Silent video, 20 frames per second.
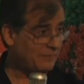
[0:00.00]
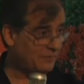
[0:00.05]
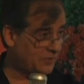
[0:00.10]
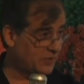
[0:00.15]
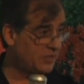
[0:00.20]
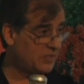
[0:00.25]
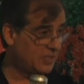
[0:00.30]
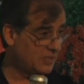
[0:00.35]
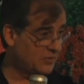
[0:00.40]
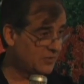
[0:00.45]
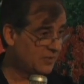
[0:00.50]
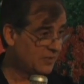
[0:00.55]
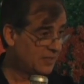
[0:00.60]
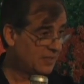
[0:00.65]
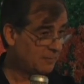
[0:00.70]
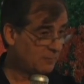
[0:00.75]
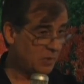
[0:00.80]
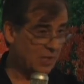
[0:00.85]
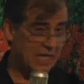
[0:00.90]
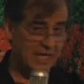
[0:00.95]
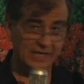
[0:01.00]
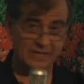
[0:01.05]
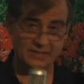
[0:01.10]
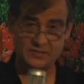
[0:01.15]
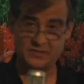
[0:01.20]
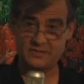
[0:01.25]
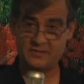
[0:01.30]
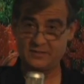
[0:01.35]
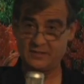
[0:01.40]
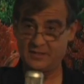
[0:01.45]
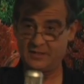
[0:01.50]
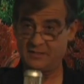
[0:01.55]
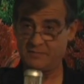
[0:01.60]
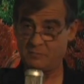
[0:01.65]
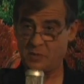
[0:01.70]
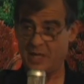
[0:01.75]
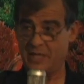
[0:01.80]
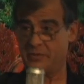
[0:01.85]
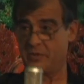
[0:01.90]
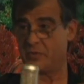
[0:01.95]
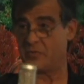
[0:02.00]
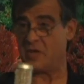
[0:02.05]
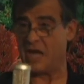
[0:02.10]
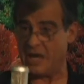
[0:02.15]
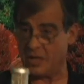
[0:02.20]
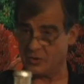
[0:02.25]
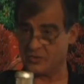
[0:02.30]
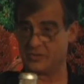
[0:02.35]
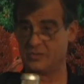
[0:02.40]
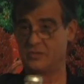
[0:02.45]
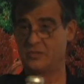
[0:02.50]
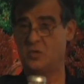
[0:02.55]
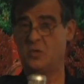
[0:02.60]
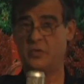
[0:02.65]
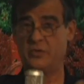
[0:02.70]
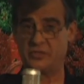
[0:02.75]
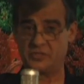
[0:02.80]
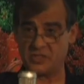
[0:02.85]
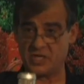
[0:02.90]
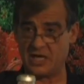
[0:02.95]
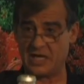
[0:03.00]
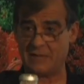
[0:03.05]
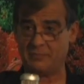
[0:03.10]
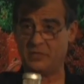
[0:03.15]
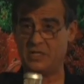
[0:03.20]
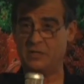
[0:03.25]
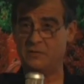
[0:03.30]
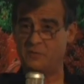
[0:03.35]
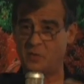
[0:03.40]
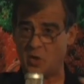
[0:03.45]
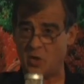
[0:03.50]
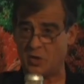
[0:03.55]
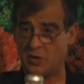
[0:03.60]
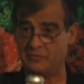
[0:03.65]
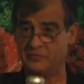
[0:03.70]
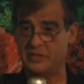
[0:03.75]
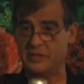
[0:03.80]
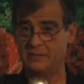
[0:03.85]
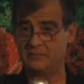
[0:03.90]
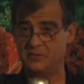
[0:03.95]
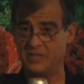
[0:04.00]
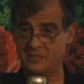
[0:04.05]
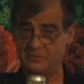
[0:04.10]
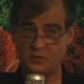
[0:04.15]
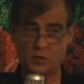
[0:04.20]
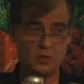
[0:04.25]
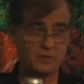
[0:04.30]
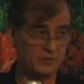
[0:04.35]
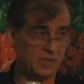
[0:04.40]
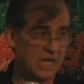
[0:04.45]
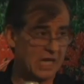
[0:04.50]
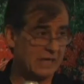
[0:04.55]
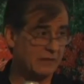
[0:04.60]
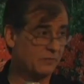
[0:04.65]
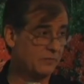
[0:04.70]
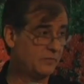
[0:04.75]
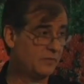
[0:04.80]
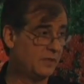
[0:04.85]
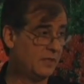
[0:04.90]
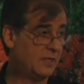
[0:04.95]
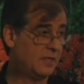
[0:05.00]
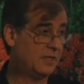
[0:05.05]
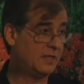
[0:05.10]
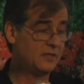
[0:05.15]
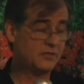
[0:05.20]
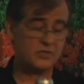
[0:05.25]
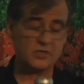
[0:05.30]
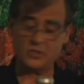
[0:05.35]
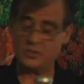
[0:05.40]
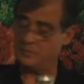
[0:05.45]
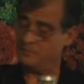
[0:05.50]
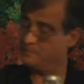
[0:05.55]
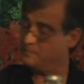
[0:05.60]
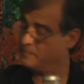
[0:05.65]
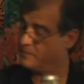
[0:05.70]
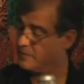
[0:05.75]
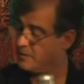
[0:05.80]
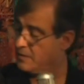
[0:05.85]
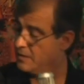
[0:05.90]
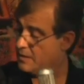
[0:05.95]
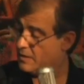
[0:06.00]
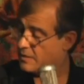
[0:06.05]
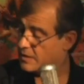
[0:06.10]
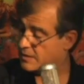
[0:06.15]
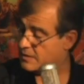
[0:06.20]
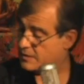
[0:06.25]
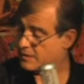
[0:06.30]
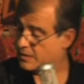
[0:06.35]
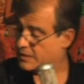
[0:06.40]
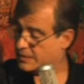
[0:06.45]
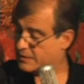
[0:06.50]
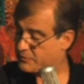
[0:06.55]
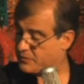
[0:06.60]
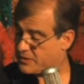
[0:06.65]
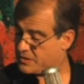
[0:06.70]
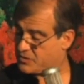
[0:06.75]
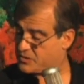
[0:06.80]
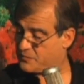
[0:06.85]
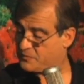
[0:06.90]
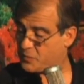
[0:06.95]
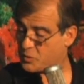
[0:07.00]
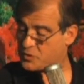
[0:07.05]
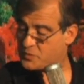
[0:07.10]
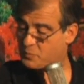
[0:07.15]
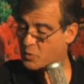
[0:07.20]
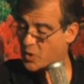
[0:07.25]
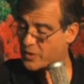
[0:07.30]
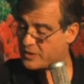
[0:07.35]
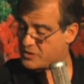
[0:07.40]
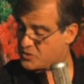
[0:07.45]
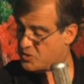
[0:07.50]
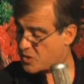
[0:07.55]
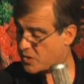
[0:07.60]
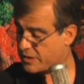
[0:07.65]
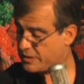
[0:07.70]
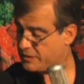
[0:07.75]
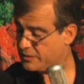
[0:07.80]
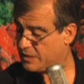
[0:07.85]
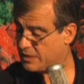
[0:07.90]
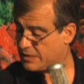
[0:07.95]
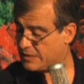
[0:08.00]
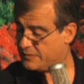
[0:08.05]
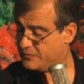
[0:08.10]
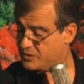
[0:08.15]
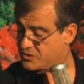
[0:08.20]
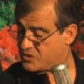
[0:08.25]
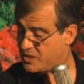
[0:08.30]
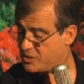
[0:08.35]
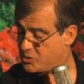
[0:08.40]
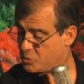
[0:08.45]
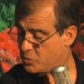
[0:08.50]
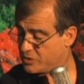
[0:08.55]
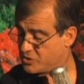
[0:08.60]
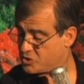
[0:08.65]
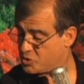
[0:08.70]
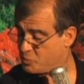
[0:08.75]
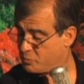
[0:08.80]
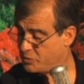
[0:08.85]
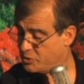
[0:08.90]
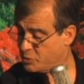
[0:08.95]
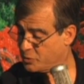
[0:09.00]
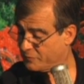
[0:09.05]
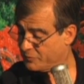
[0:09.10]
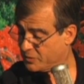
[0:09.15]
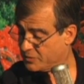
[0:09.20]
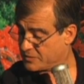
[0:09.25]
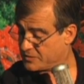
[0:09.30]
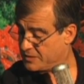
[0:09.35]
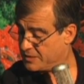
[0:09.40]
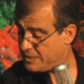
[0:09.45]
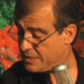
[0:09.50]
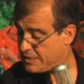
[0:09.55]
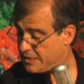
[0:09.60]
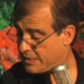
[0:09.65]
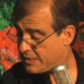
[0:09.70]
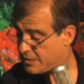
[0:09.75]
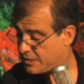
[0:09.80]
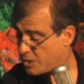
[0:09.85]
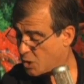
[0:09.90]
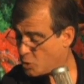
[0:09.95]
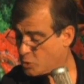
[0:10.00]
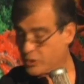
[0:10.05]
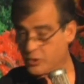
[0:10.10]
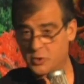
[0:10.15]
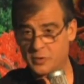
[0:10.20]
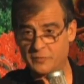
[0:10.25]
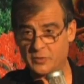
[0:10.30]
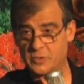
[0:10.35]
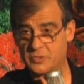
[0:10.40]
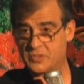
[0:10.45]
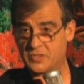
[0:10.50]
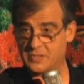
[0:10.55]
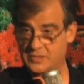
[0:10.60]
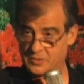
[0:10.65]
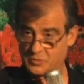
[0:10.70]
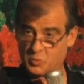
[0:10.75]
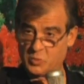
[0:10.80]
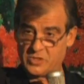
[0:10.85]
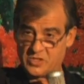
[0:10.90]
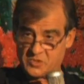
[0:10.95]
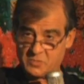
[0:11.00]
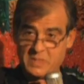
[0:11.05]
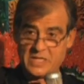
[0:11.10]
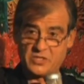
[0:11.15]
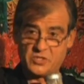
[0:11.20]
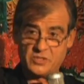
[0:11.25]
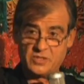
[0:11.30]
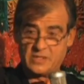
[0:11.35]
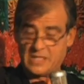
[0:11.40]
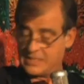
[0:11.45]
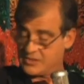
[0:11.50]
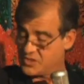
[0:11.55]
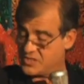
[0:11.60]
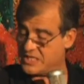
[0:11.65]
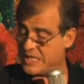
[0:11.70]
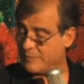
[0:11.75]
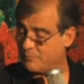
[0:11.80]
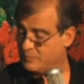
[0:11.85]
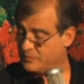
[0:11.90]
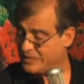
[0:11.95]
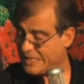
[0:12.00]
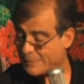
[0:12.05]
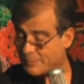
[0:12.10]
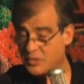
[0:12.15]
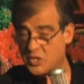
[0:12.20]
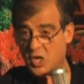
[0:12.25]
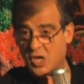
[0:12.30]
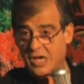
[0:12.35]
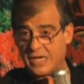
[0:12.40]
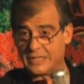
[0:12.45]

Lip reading: to these planets by the thousands all the time. They evolve life. So this first part is on the central and super universe. Local universe, as we just mentioned, that's Nebadon